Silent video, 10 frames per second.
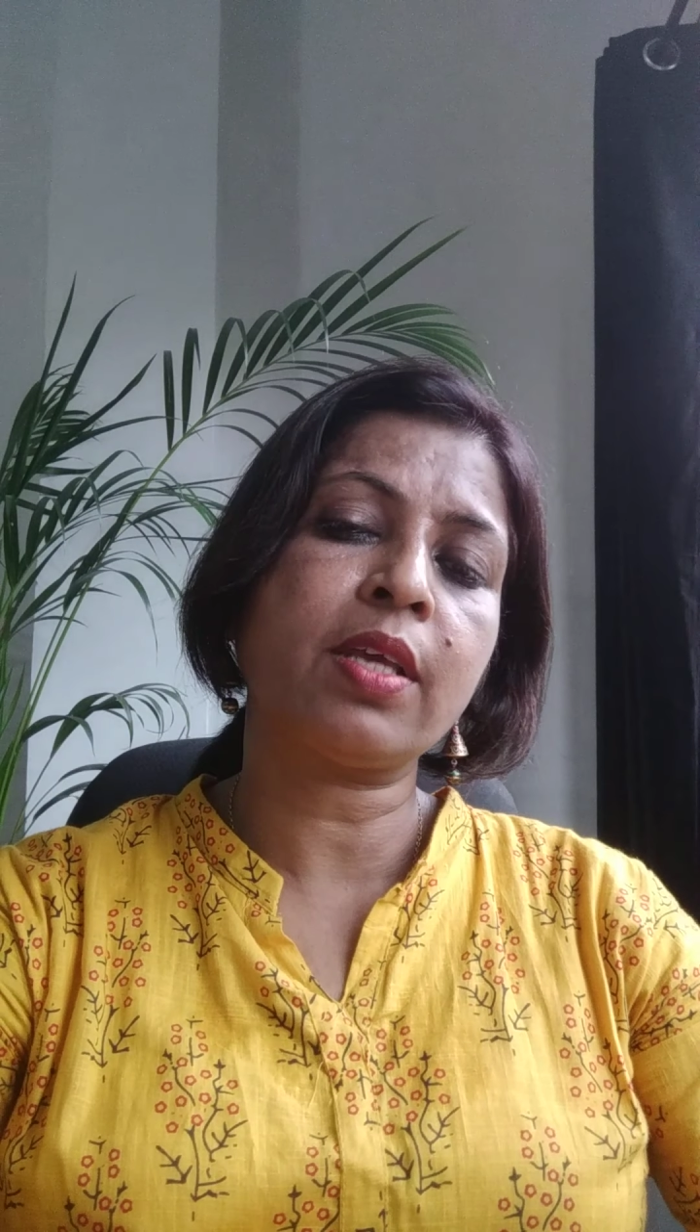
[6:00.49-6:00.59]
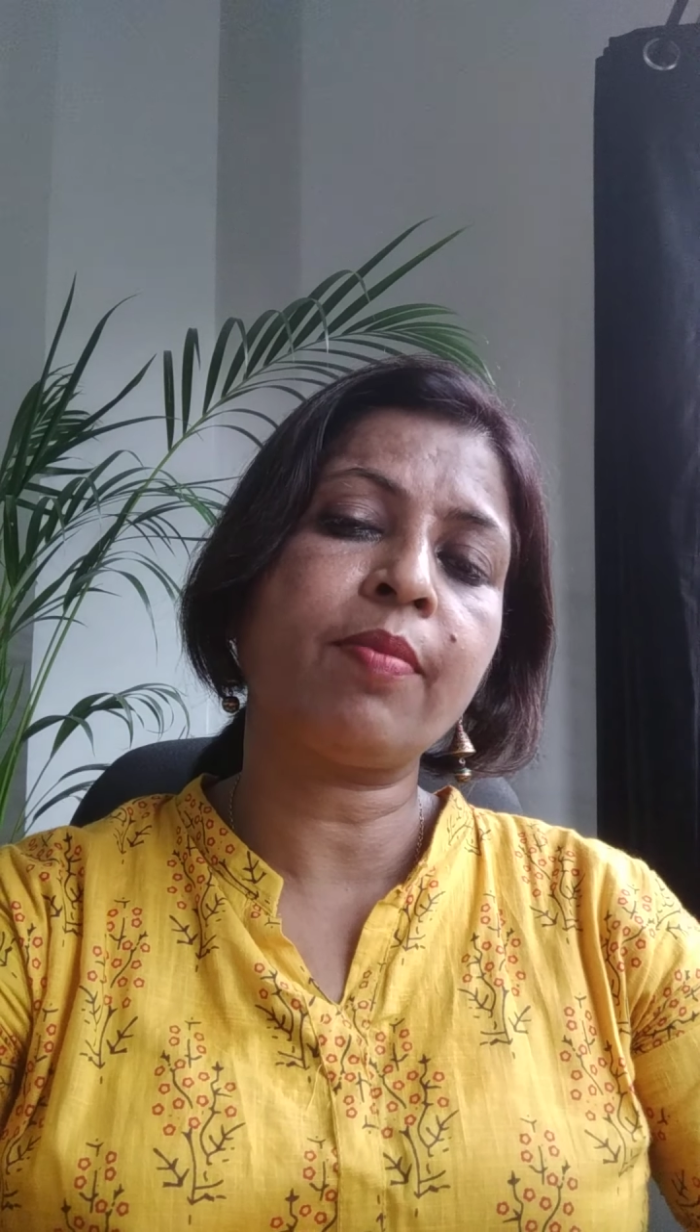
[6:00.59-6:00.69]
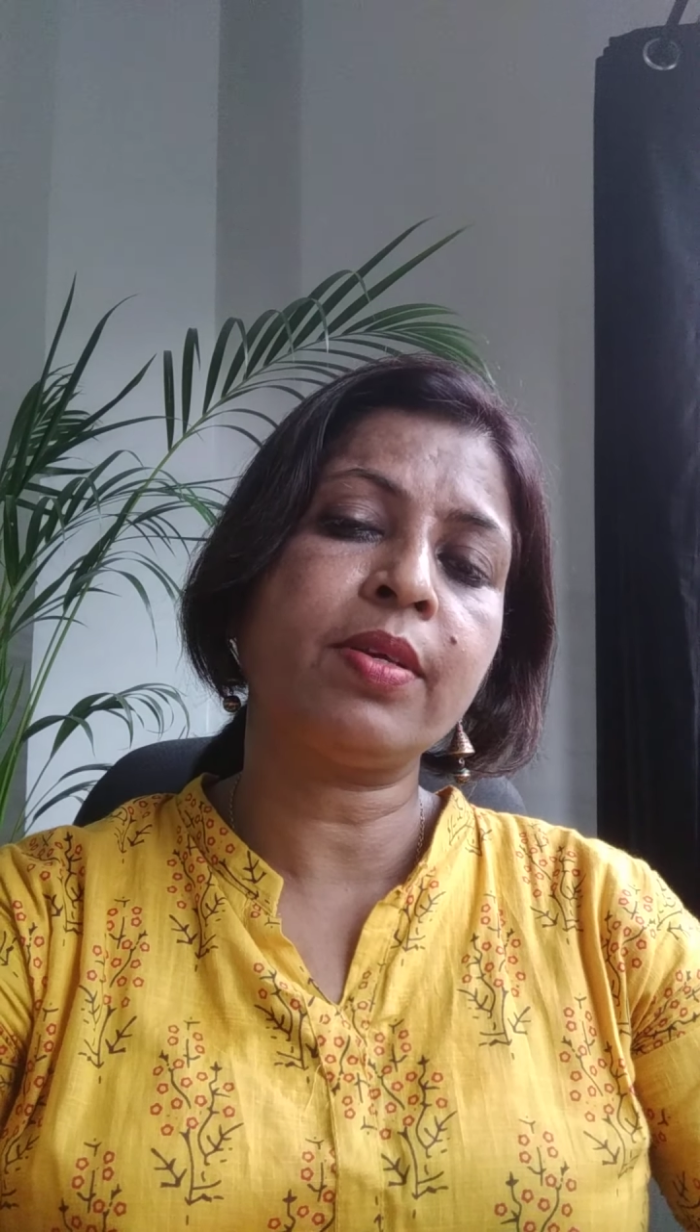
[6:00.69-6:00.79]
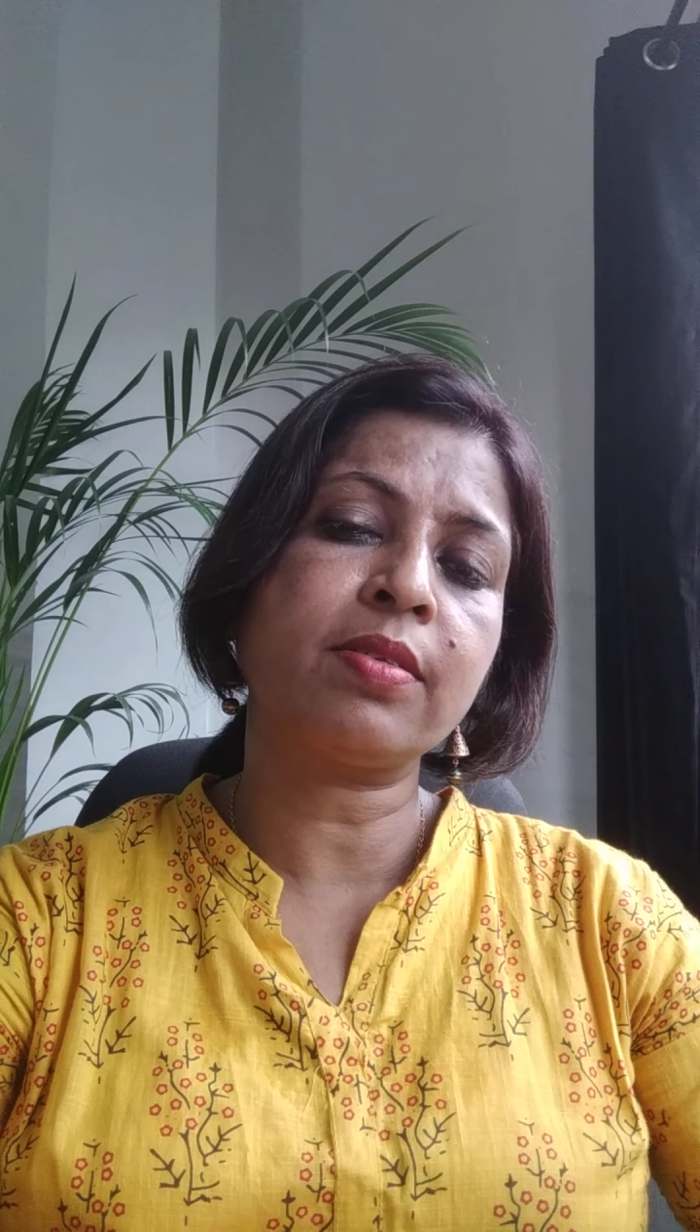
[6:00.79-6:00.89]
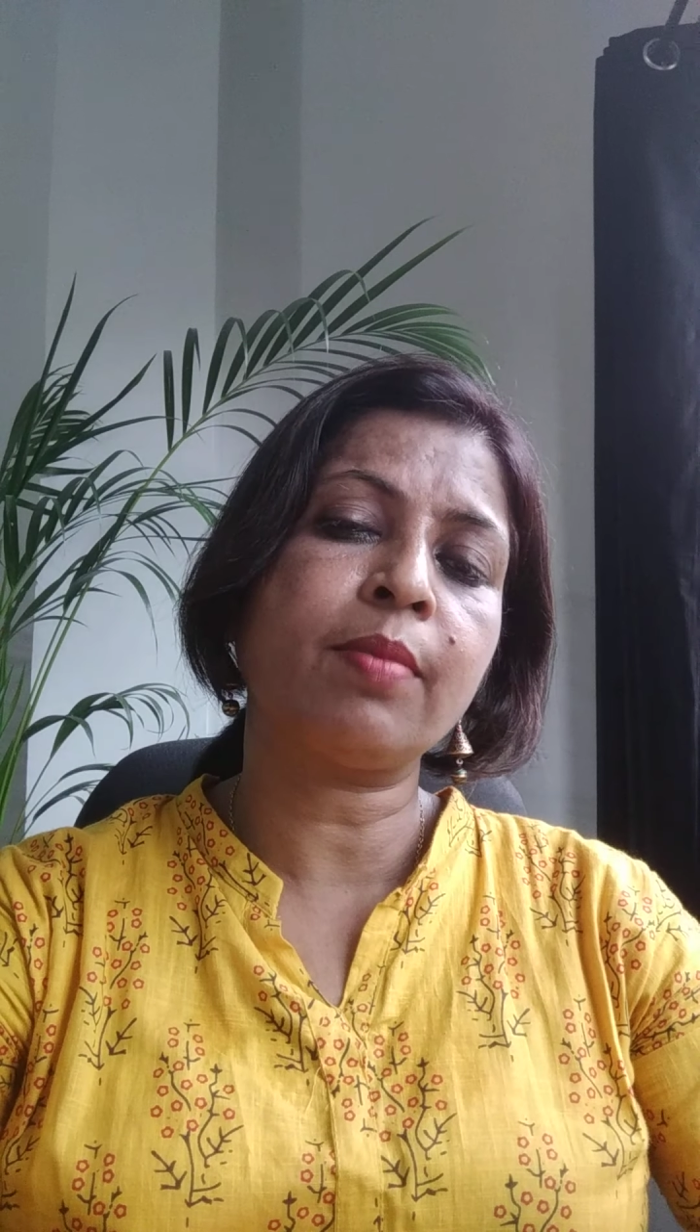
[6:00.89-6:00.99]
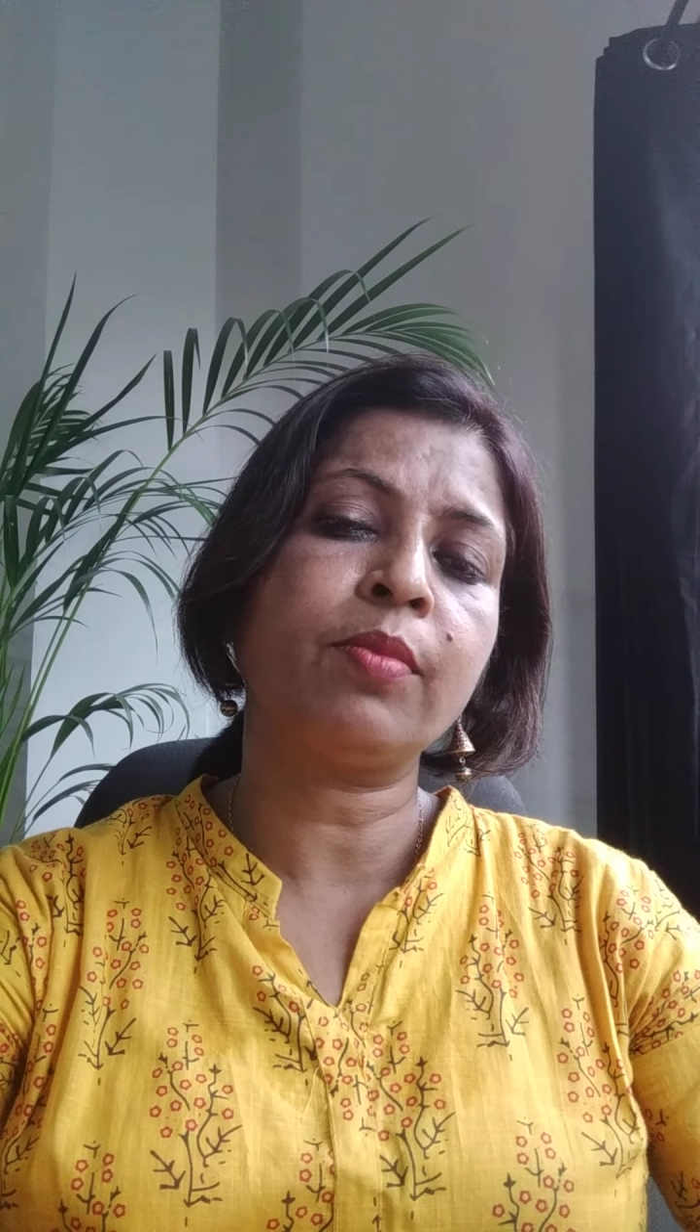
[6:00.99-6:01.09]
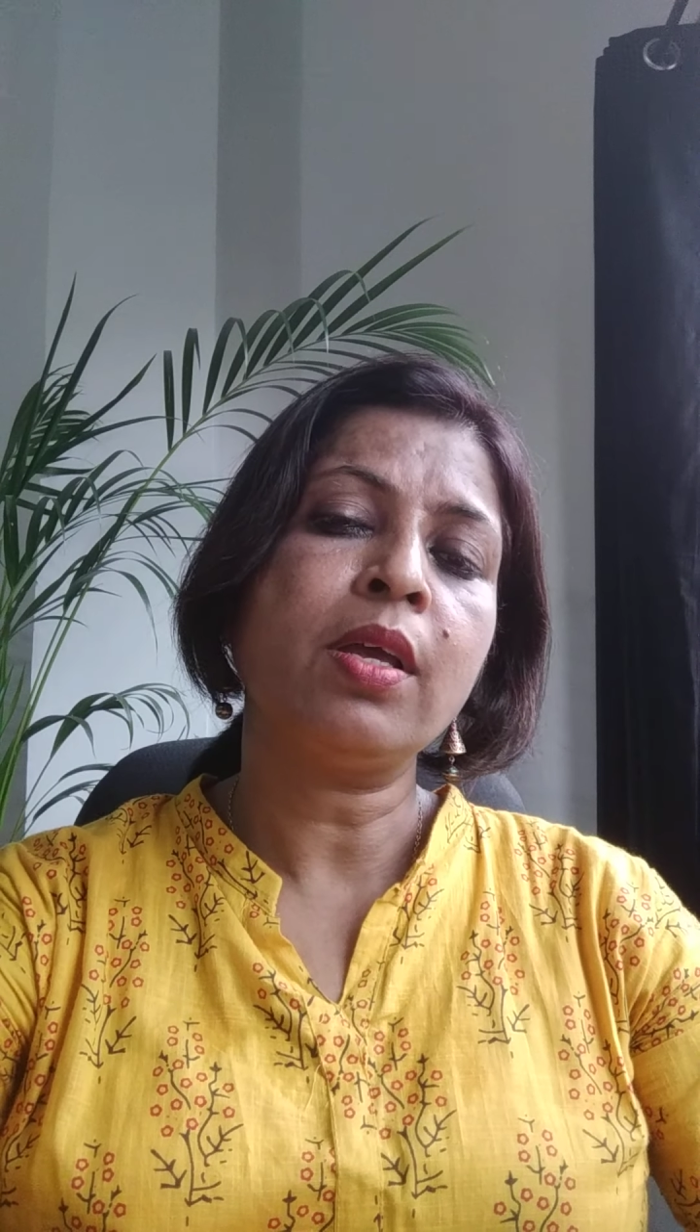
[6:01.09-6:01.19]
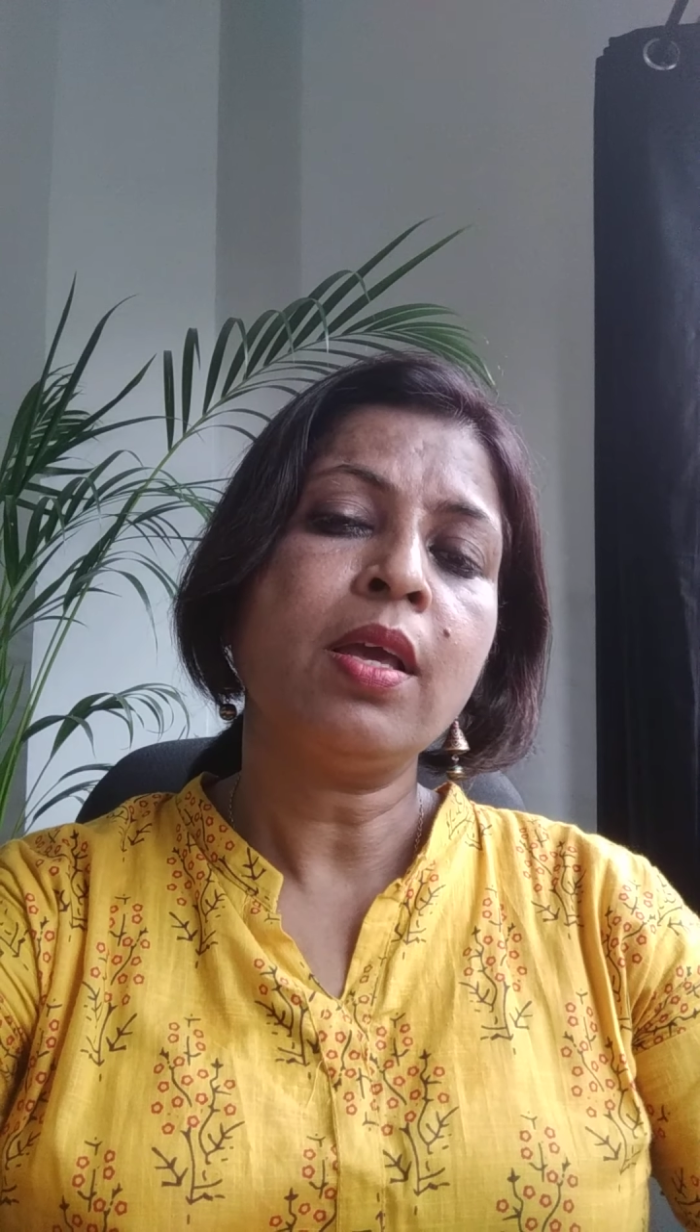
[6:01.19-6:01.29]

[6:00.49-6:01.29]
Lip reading: having some